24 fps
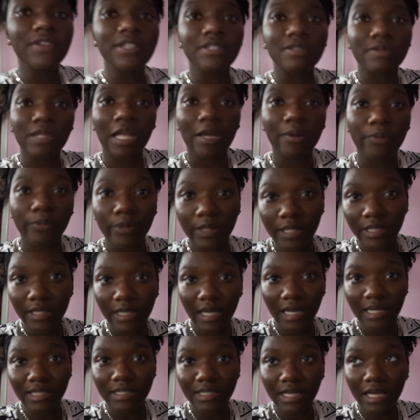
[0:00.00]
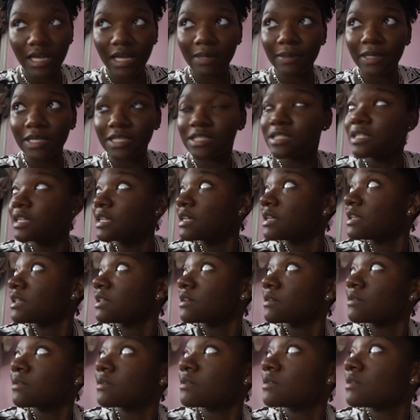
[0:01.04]
it's like really nighttime, like it's getting a
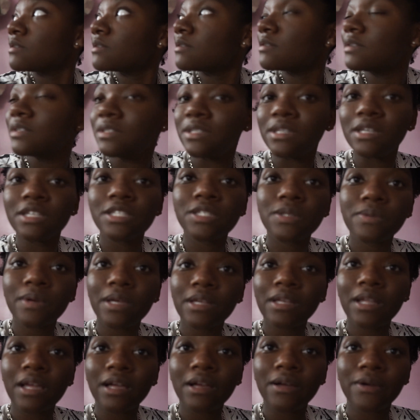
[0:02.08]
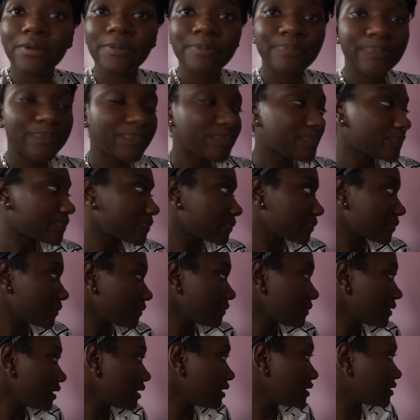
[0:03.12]
little dusk right now,
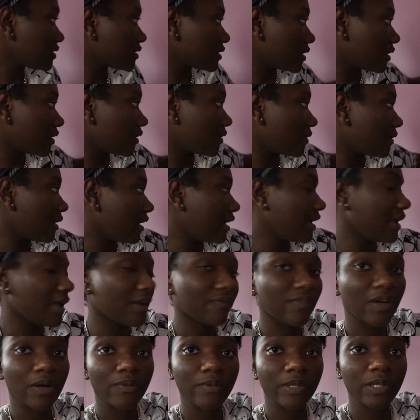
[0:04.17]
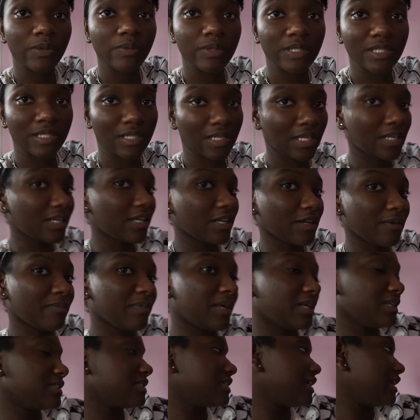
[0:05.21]
so if I really was in here
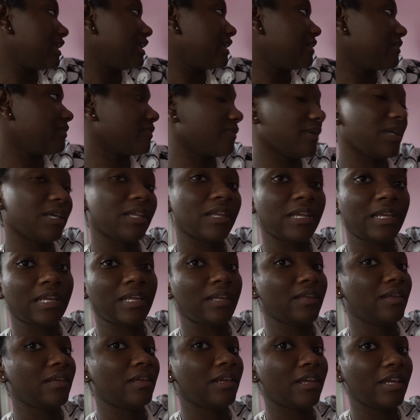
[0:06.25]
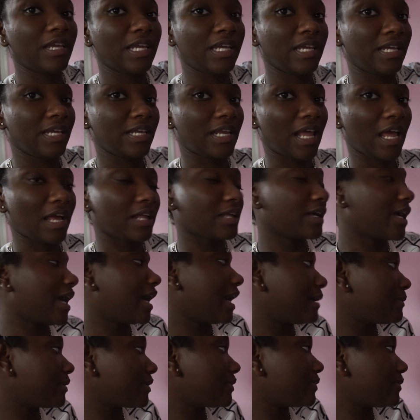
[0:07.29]
meditating, reading in that
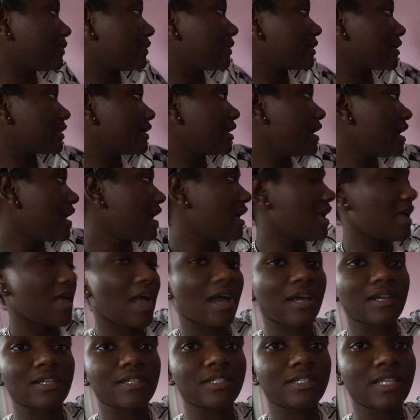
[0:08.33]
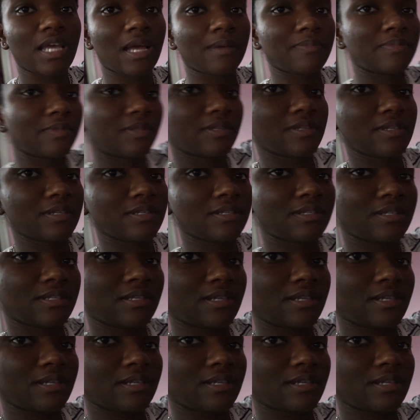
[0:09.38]
common corner, I could just tap this,